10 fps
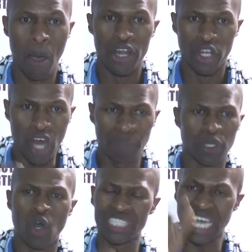not
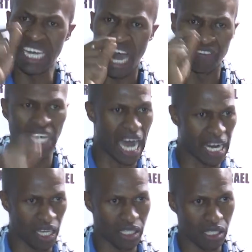because I love the
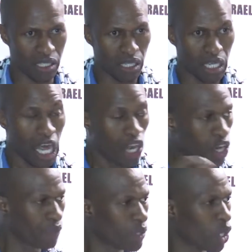colors,
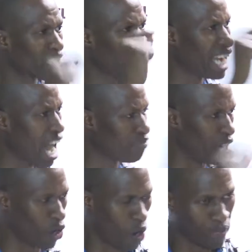not because I love
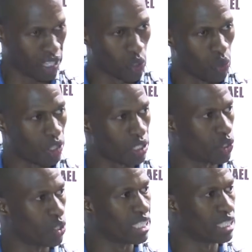my comrades who are
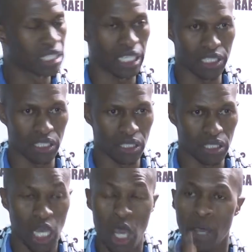within the trenches,
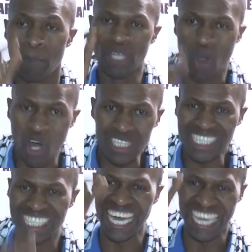because
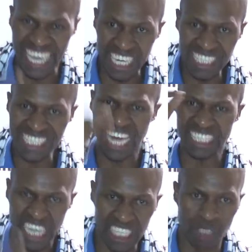the gains are
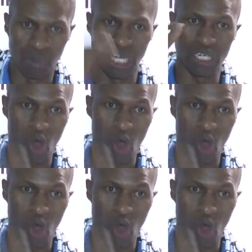tangible and